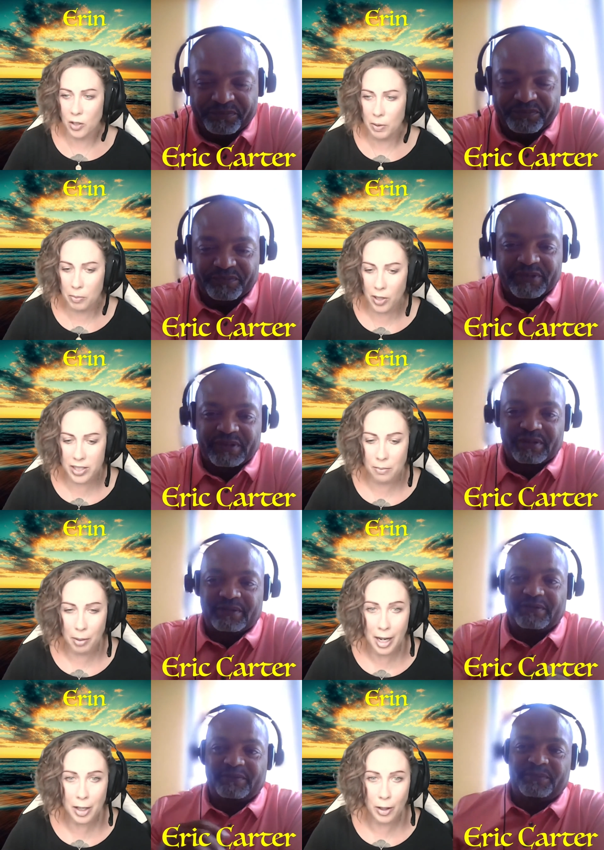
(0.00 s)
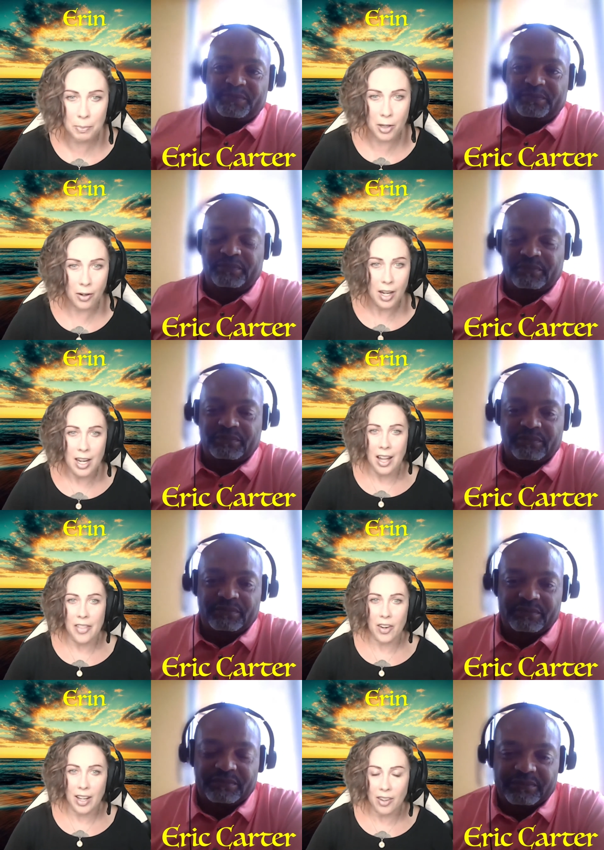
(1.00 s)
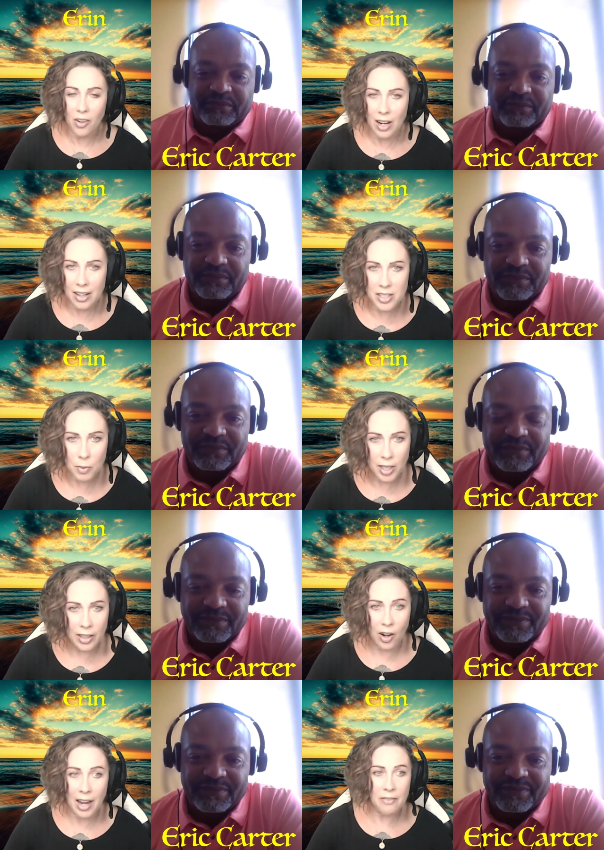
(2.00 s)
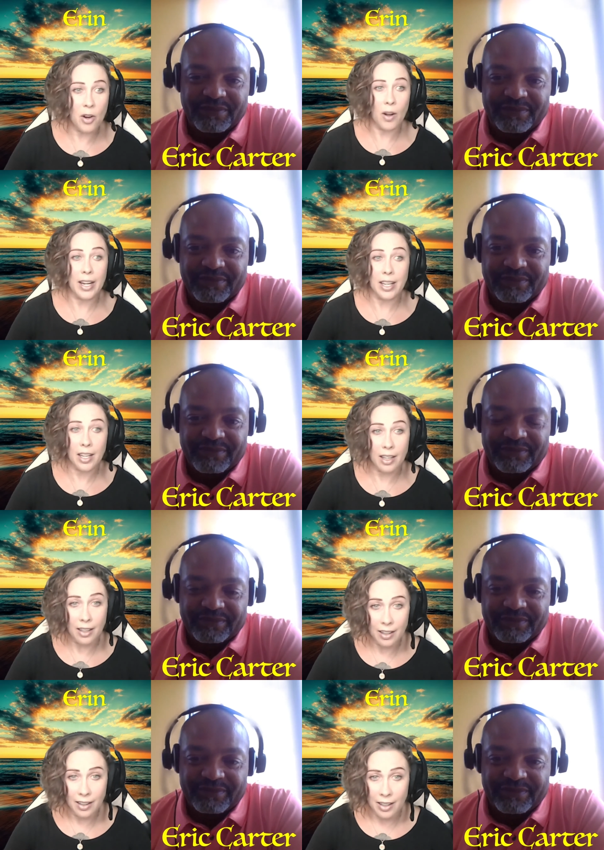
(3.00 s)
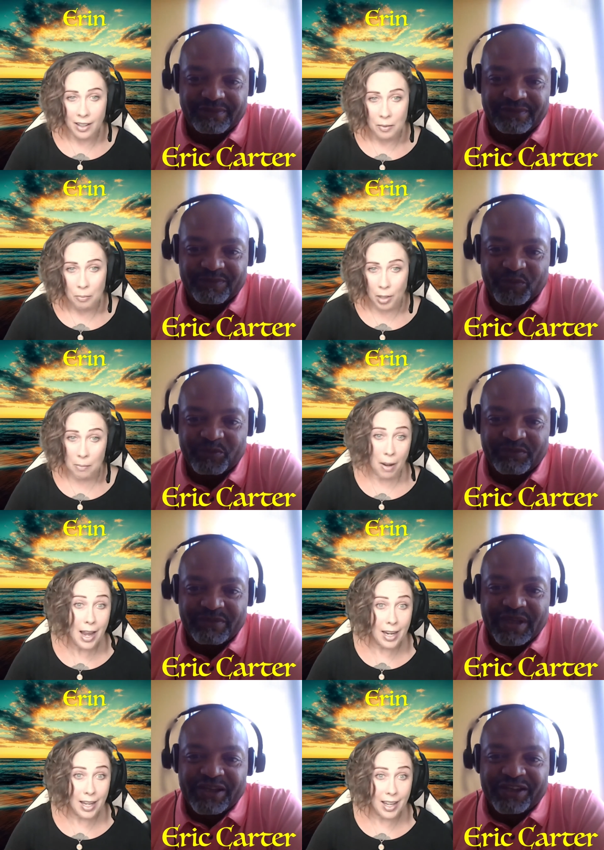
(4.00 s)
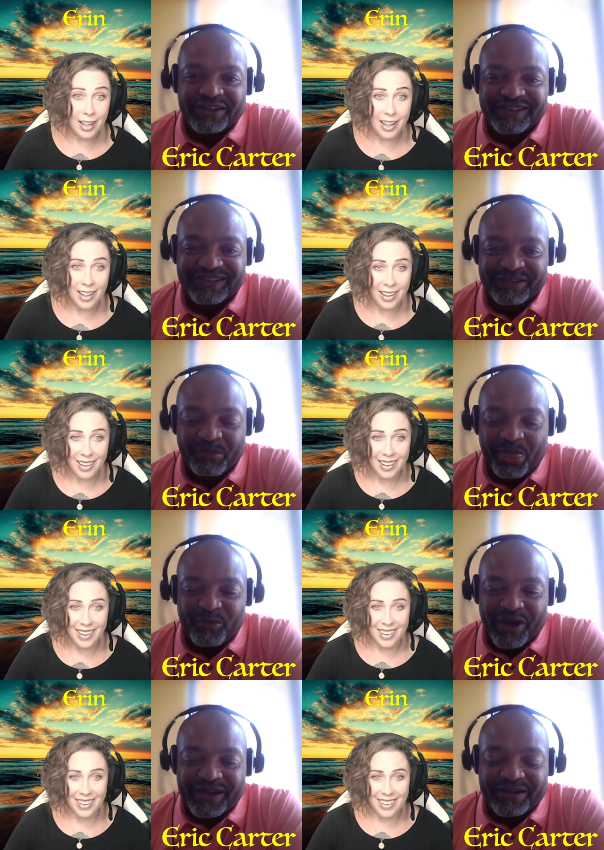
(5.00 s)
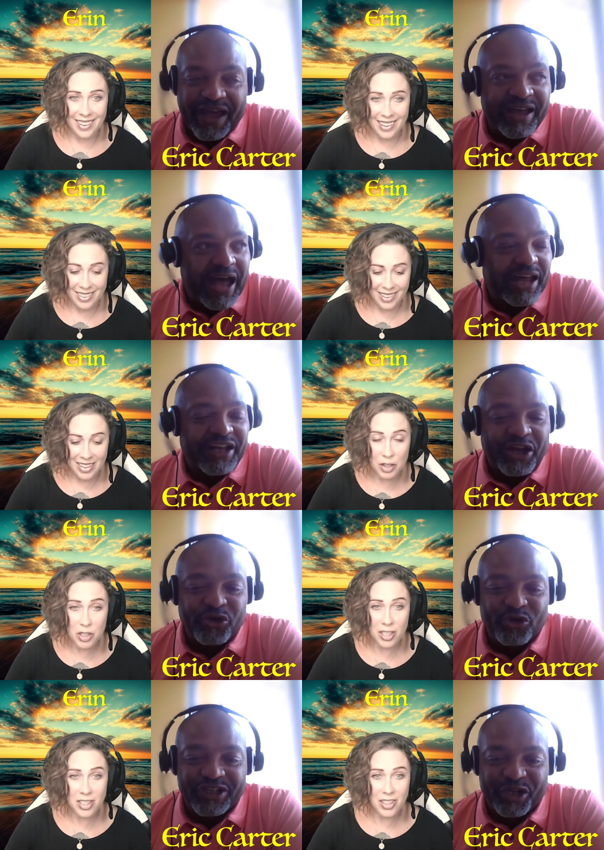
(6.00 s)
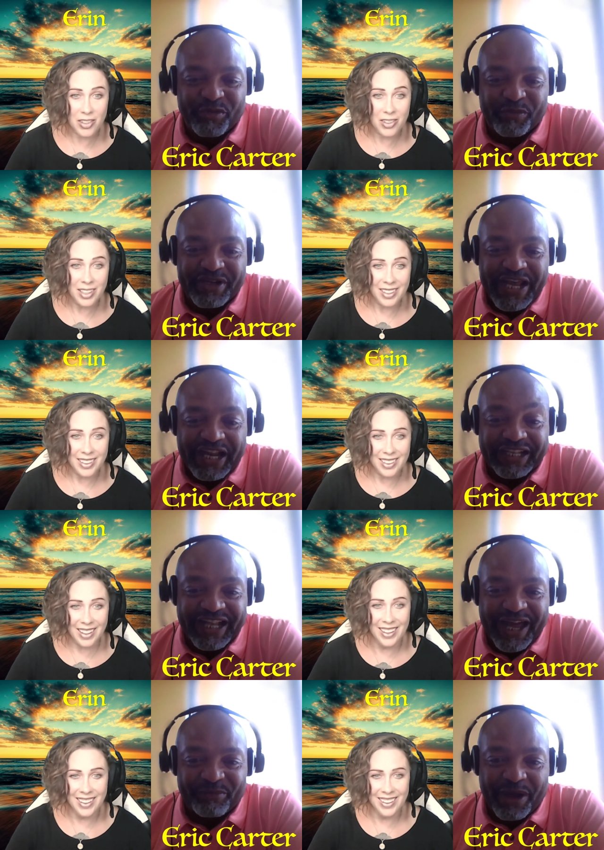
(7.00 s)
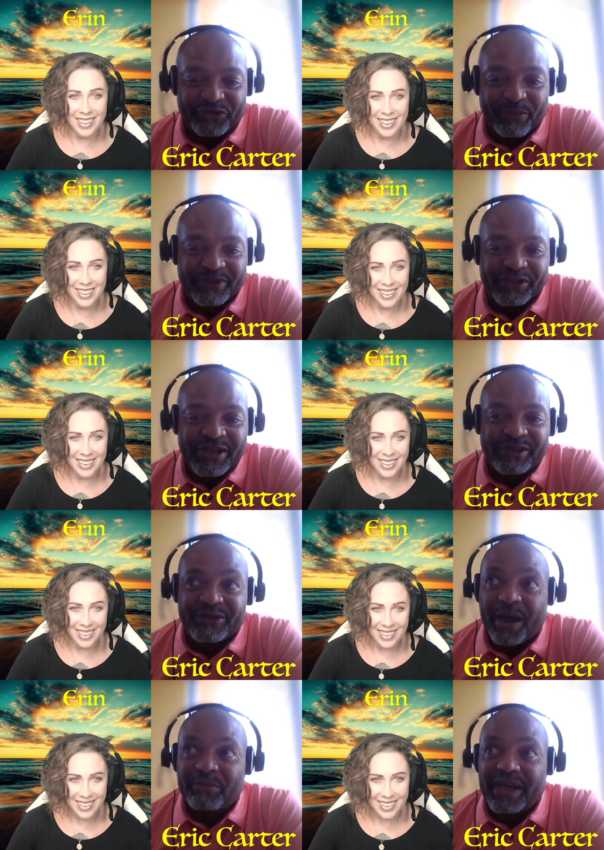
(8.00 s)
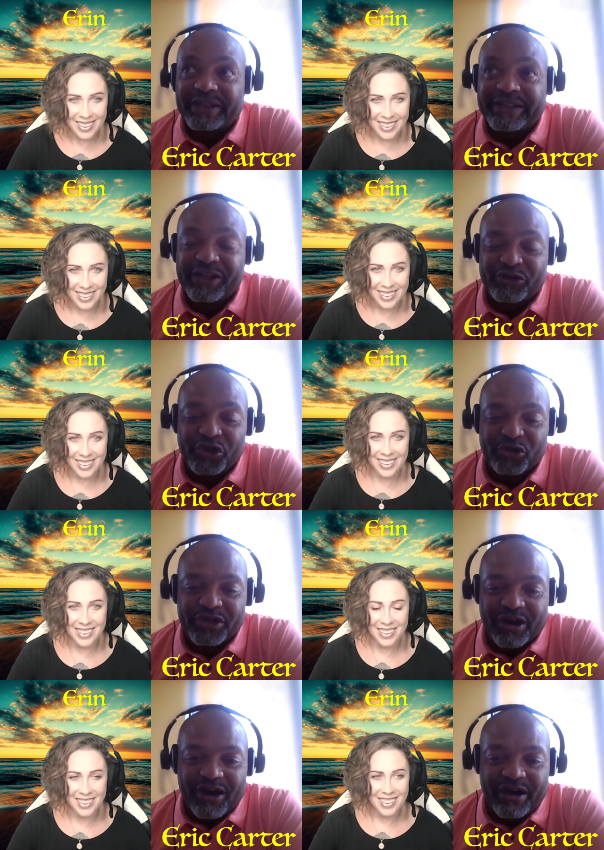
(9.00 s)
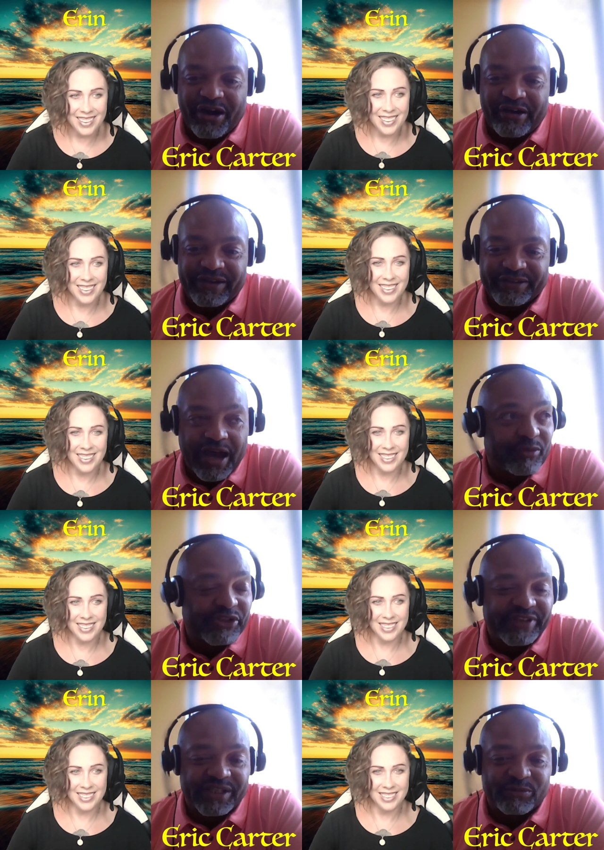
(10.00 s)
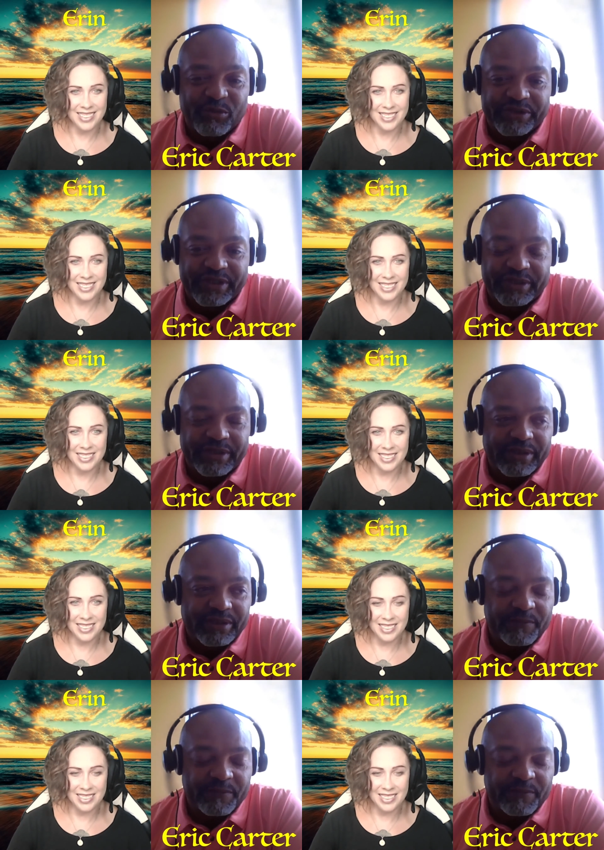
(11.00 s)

Speaker 1: I told people I said I'm buying crypto, and they're like, oh, how does it work? I go, I have no idea, but I'm buying it.
Speaker 2: Well, I, I, you I should do. a little bit, but not a lot. Some so I'm going to tell you and your audience now that we're six months into